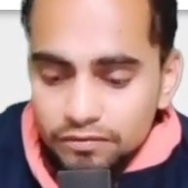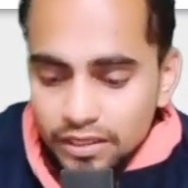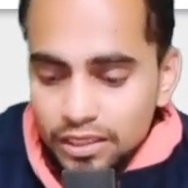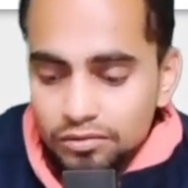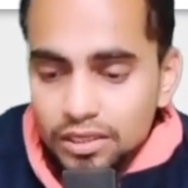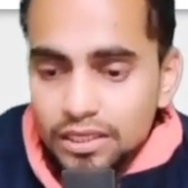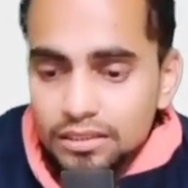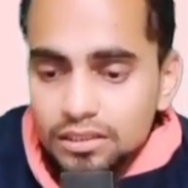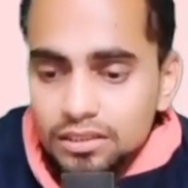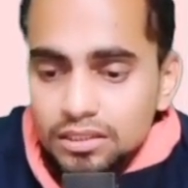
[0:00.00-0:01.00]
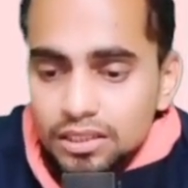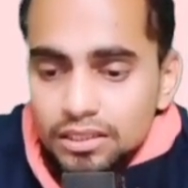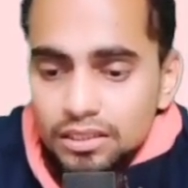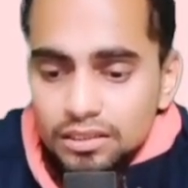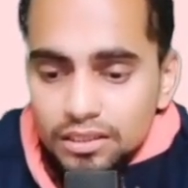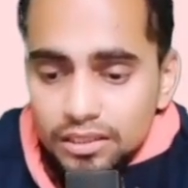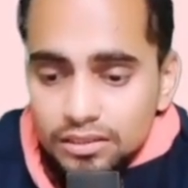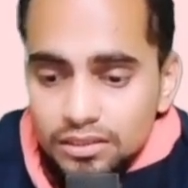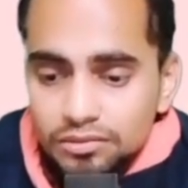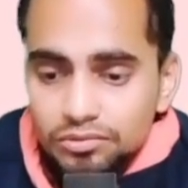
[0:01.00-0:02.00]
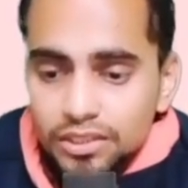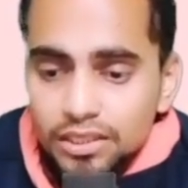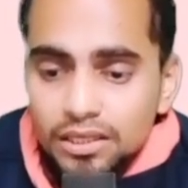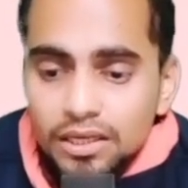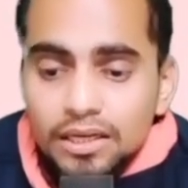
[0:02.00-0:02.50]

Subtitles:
value like this, and it executed